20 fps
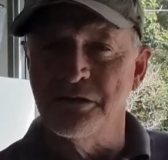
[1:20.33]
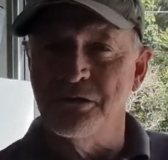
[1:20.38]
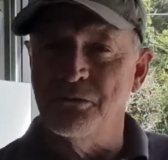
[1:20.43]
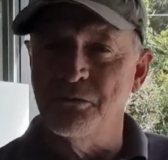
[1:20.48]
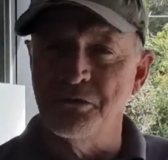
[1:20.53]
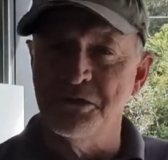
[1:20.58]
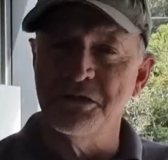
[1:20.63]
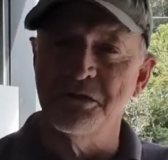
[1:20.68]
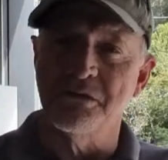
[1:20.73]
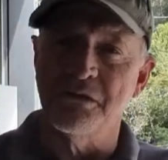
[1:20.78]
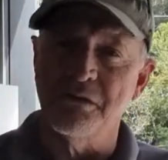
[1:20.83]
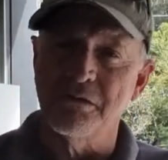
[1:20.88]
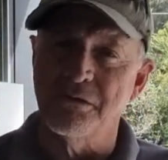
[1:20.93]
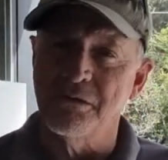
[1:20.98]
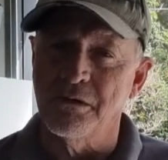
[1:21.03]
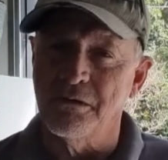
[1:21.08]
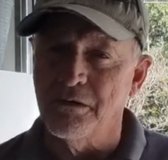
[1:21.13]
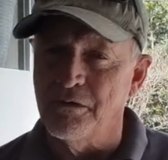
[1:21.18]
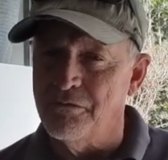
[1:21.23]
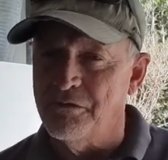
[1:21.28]
so it wasn't
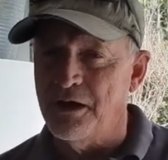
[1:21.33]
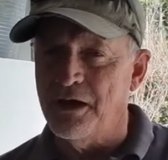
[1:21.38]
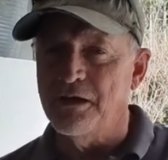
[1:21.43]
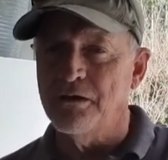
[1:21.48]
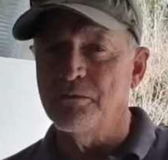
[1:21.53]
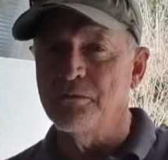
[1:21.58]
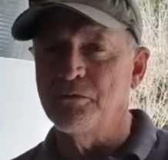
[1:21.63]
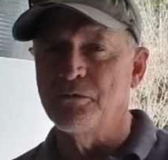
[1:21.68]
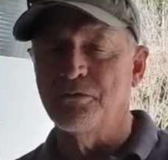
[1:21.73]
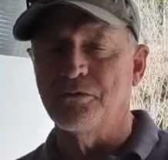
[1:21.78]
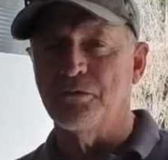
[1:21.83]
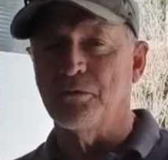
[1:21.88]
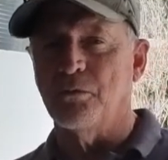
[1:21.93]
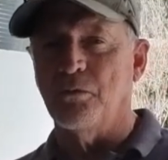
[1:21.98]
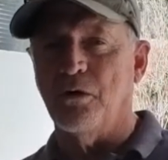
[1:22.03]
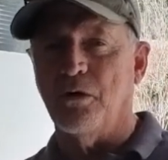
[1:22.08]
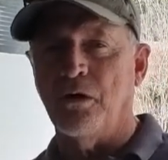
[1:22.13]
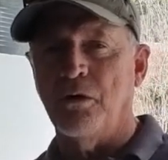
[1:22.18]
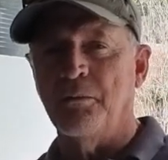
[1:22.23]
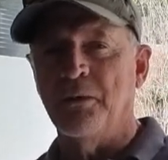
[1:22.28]
available for a
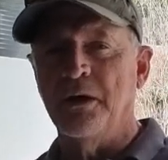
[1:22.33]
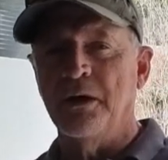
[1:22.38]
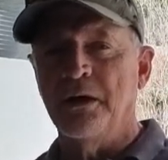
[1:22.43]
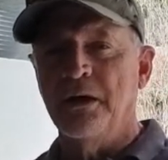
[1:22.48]
while.